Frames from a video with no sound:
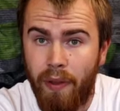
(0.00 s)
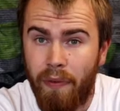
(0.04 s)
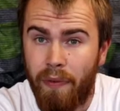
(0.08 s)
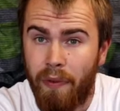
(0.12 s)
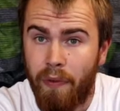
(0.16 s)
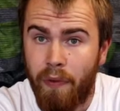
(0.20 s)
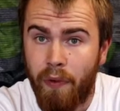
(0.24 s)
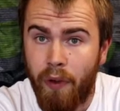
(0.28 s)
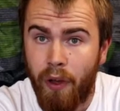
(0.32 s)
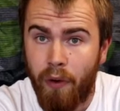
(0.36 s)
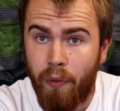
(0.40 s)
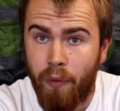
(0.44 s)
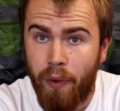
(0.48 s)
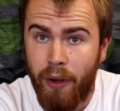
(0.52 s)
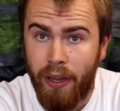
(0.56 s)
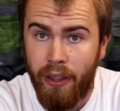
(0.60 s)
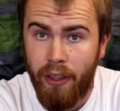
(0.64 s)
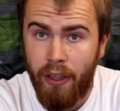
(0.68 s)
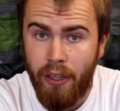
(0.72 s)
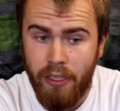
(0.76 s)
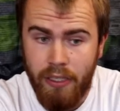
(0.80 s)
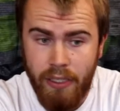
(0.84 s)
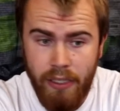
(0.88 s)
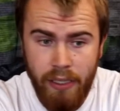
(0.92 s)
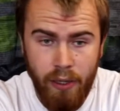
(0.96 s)
if you've got one of
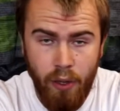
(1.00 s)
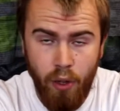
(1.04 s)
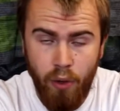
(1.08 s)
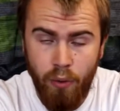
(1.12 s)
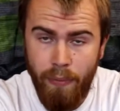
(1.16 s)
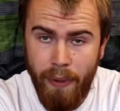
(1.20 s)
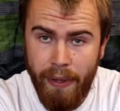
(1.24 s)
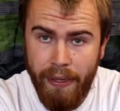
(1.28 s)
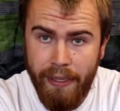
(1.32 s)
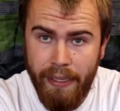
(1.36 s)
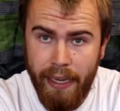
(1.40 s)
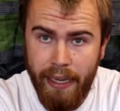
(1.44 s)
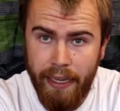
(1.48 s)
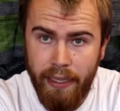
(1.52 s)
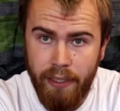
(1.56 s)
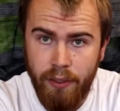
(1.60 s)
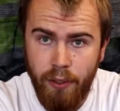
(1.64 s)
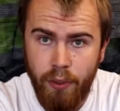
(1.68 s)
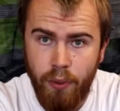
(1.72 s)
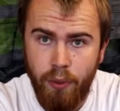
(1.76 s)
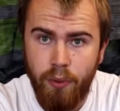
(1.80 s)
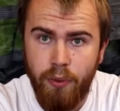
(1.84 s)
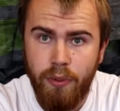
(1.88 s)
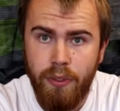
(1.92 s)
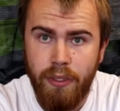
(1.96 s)
those long magnetic
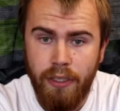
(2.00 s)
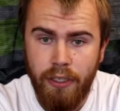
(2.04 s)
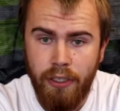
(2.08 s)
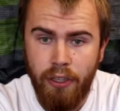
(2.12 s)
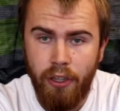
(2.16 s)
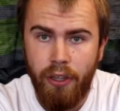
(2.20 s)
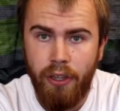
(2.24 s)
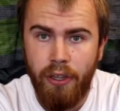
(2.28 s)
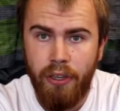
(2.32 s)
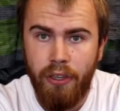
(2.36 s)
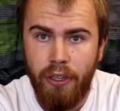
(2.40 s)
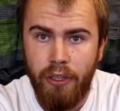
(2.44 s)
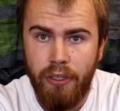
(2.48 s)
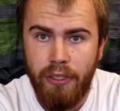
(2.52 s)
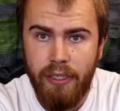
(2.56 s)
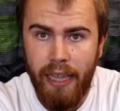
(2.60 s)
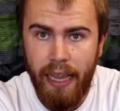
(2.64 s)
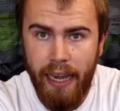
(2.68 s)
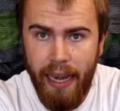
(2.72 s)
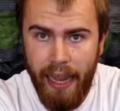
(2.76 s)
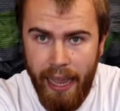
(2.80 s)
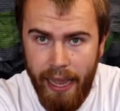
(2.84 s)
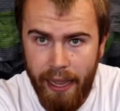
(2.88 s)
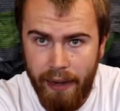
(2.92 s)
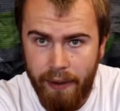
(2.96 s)
tools, you can use
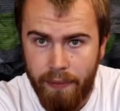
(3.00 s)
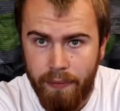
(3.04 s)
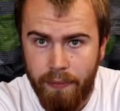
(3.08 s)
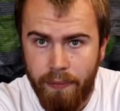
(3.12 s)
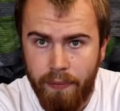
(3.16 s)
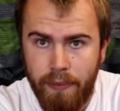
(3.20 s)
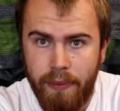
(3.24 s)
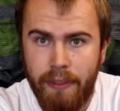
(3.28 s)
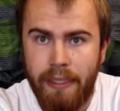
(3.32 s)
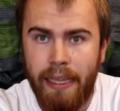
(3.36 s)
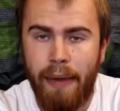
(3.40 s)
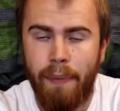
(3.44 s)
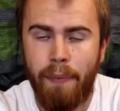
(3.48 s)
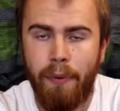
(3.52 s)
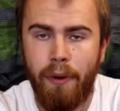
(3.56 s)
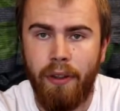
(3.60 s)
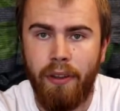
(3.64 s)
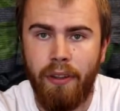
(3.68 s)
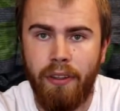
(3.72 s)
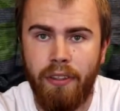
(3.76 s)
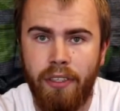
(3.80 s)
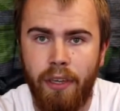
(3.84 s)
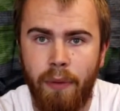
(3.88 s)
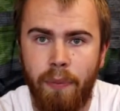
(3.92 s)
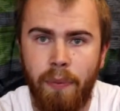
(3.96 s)
that out, tap it on
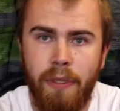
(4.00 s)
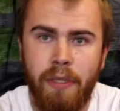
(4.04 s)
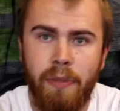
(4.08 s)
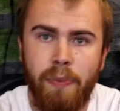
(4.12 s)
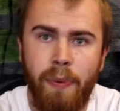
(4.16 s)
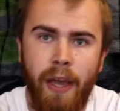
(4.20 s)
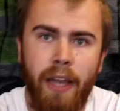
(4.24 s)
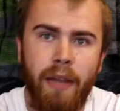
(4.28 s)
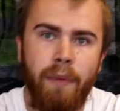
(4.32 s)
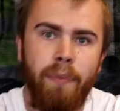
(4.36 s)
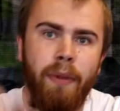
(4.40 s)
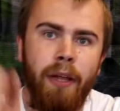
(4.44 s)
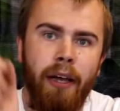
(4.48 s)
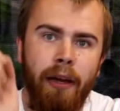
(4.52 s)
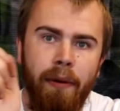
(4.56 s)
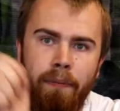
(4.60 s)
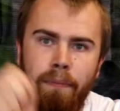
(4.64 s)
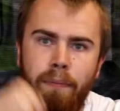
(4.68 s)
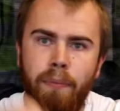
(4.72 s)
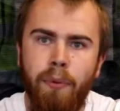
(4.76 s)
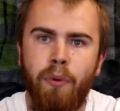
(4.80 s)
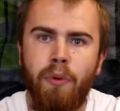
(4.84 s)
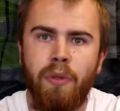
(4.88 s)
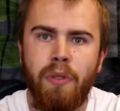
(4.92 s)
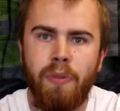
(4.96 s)
the top of the spark plug,
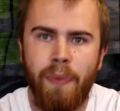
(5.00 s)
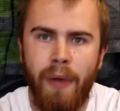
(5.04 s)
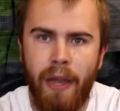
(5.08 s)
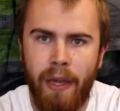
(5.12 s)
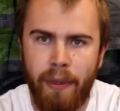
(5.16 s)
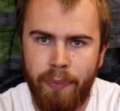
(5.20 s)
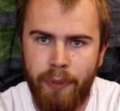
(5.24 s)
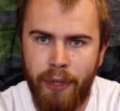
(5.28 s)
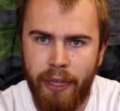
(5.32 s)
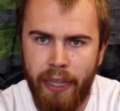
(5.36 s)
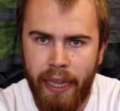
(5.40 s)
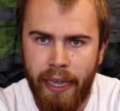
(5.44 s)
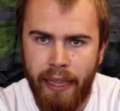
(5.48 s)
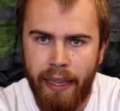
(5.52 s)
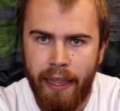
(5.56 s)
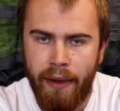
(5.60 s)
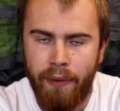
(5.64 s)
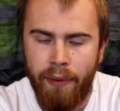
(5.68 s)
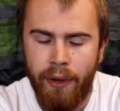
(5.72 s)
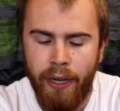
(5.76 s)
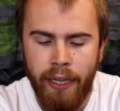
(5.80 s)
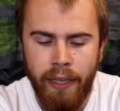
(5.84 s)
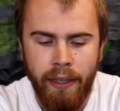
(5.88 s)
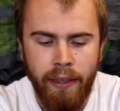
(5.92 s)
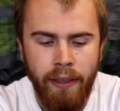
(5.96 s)
pull the spark plug out that
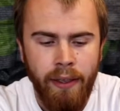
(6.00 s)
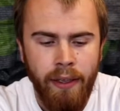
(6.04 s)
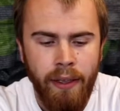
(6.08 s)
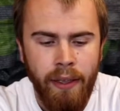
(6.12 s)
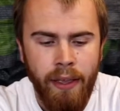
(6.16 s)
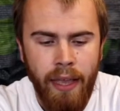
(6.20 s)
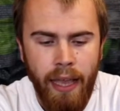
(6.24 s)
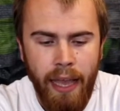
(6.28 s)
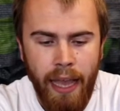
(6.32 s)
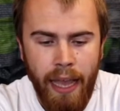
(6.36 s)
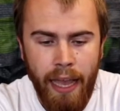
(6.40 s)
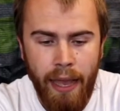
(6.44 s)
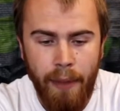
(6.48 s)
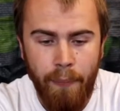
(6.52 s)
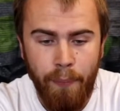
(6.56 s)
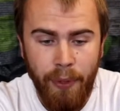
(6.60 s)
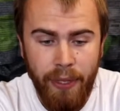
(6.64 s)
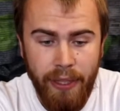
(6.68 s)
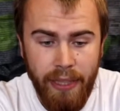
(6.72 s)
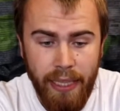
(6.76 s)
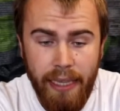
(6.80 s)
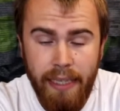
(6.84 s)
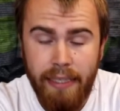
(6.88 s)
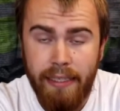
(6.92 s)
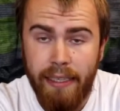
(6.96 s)
way.
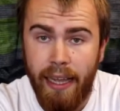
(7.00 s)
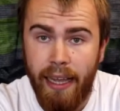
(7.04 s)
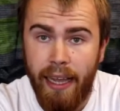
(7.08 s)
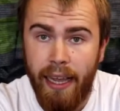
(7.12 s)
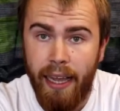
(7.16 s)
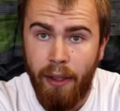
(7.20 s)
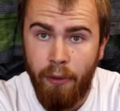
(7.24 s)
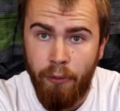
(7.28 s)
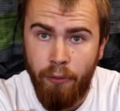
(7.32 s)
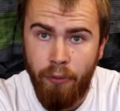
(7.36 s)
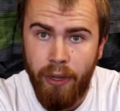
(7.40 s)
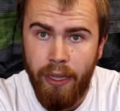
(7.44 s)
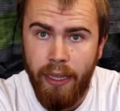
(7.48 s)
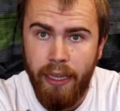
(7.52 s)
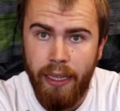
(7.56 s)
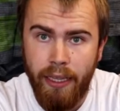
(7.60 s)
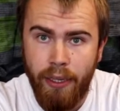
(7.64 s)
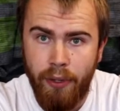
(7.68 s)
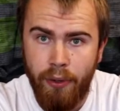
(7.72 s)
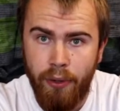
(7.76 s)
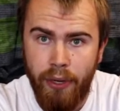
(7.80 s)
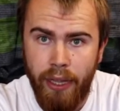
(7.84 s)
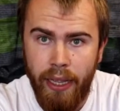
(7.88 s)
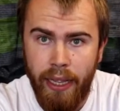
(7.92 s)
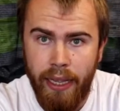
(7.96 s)
But these are a really
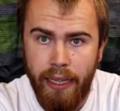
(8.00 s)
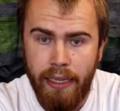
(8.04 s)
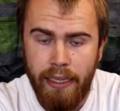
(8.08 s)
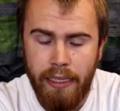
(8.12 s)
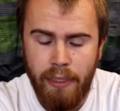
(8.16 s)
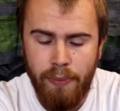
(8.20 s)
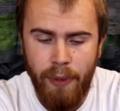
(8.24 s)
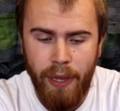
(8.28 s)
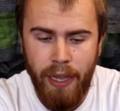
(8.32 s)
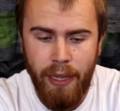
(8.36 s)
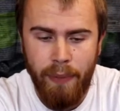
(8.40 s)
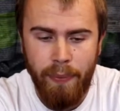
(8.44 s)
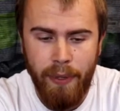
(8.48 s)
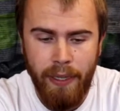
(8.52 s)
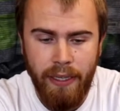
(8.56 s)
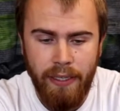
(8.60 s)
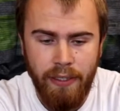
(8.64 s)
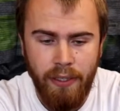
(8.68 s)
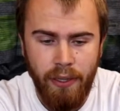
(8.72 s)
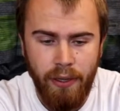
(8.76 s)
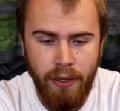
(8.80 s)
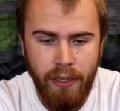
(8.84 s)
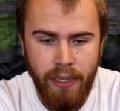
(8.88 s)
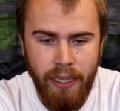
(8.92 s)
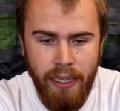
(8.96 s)
good handy spark plug
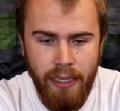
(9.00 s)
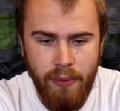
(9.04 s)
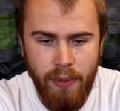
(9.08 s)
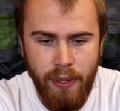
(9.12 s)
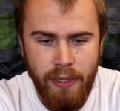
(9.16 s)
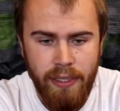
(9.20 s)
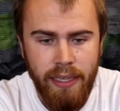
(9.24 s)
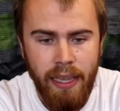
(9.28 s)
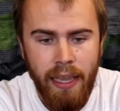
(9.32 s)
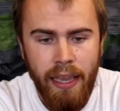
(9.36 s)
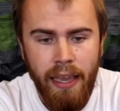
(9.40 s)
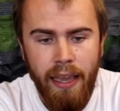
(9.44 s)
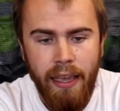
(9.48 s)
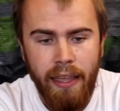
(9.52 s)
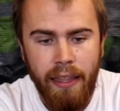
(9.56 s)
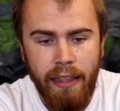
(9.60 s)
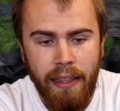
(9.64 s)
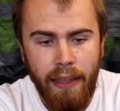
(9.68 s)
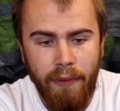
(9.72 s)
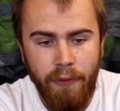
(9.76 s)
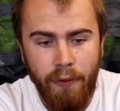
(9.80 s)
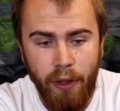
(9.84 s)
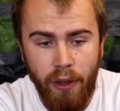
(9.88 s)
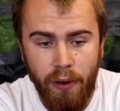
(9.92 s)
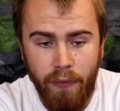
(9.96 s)
socket, these ones.
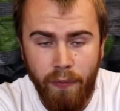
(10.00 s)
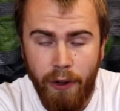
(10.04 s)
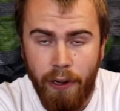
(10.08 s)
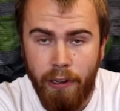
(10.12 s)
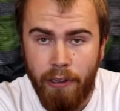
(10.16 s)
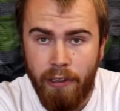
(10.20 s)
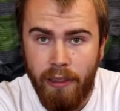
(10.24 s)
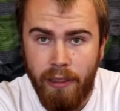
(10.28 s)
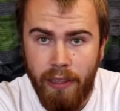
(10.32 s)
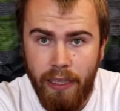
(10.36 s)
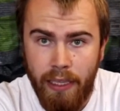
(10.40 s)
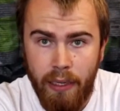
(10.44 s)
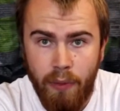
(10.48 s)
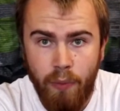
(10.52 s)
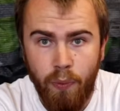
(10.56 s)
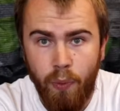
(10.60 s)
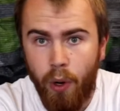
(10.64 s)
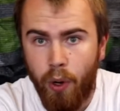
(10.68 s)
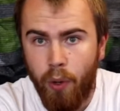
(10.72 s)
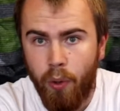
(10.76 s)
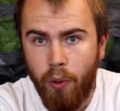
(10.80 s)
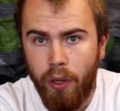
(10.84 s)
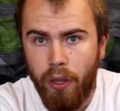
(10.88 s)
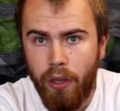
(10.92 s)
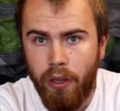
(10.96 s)
They've got a very thin
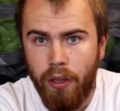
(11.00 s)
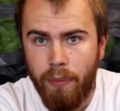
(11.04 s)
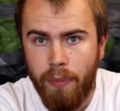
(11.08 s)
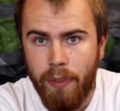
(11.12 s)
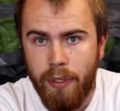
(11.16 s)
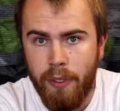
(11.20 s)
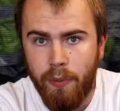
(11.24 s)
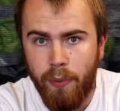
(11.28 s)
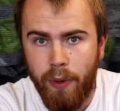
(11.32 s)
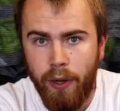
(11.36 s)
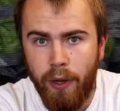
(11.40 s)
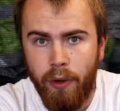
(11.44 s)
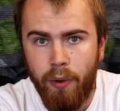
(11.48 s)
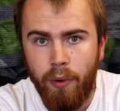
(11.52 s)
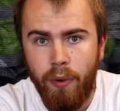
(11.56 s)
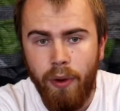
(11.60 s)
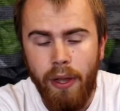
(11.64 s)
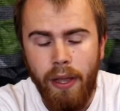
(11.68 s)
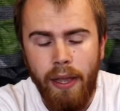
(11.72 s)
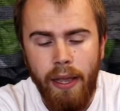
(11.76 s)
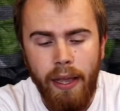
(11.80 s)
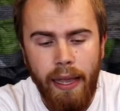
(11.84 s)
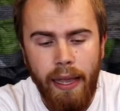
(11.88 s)
wall on them as well,